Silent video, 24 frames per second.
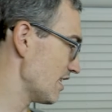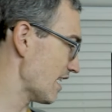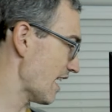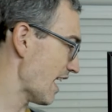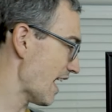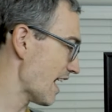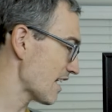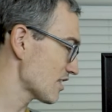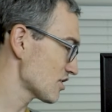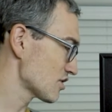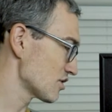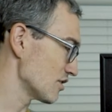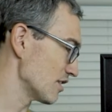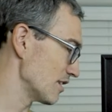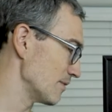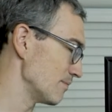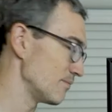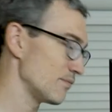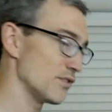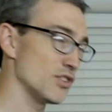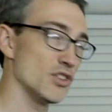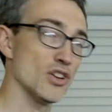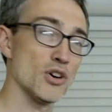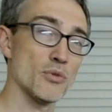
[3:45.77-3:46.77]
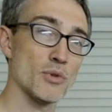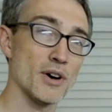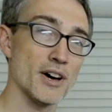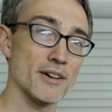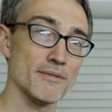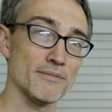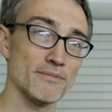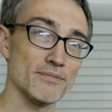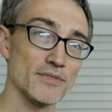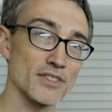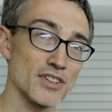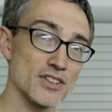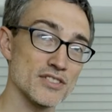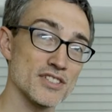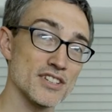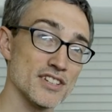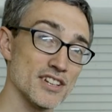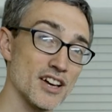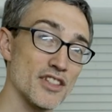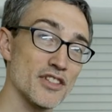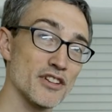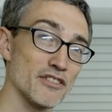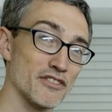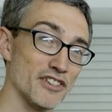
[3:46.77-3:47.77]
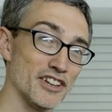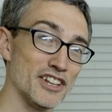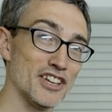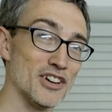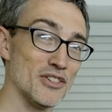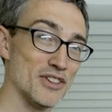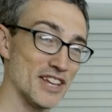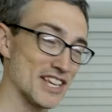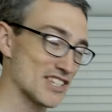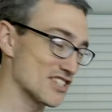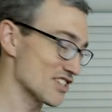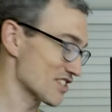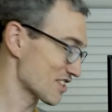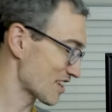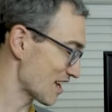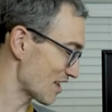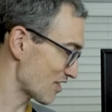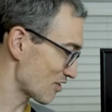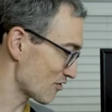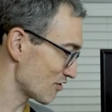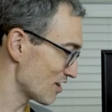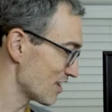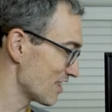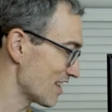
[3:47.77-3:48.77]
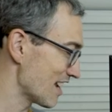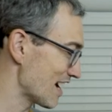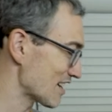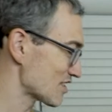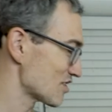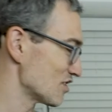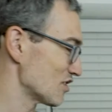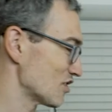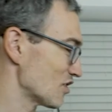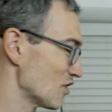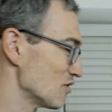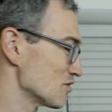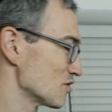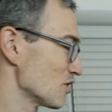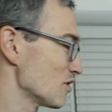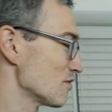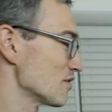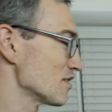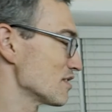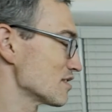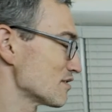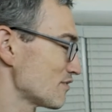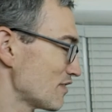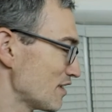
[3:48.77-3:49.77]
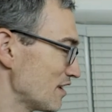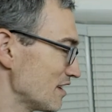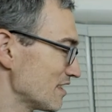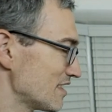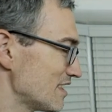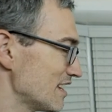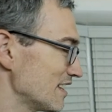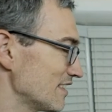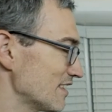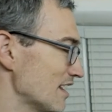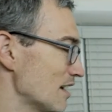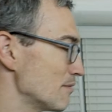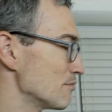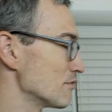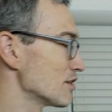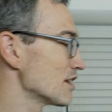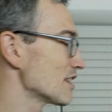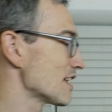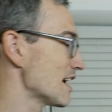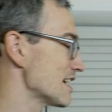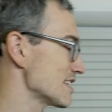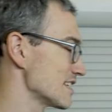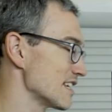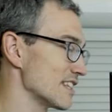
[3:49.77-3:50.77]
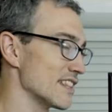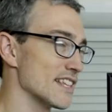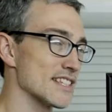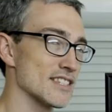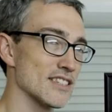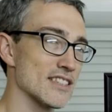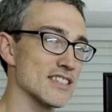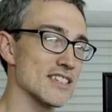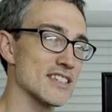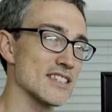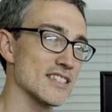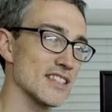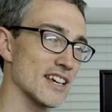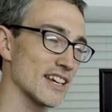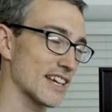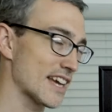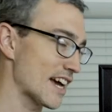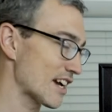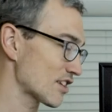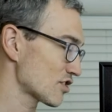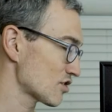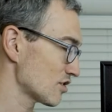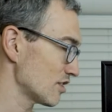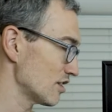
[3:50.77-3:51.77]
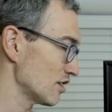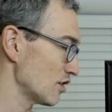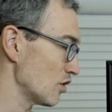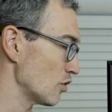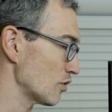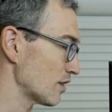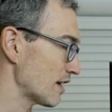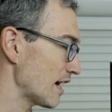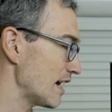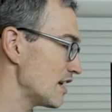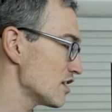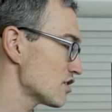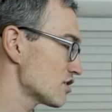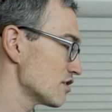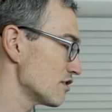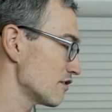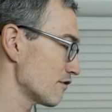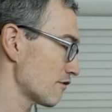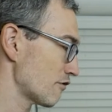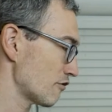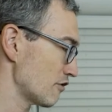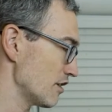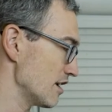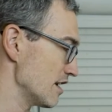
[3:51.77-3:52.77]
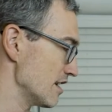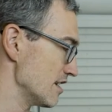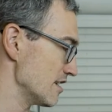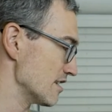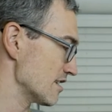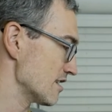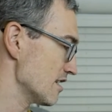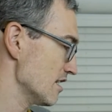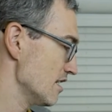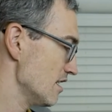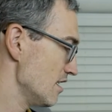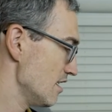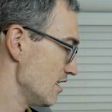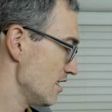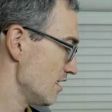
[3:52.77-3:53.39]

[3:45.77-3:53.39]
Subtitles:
Actually, you know what? There's another video in HSK 3 that actually goes over this very thing that I'm realizing this is like actually a location phrase,